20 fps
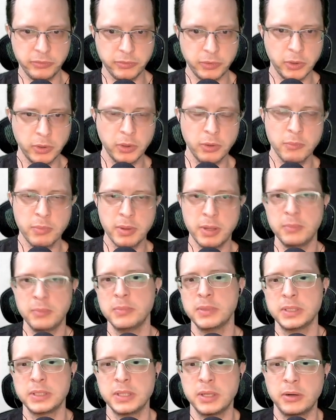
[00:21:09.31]
urban
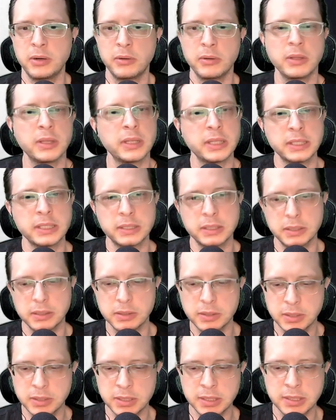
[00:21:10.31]

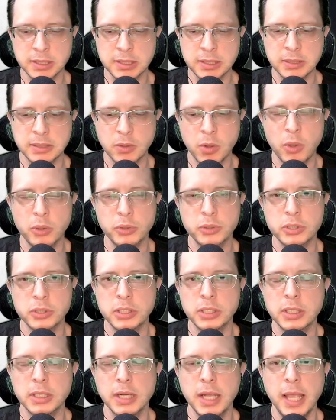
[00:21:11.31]
materialist
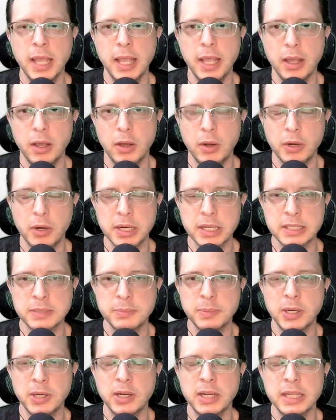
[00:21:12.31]
culture or an
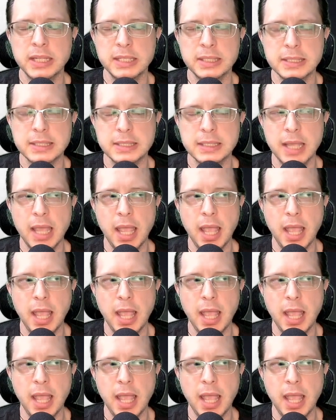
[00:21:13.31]
experience,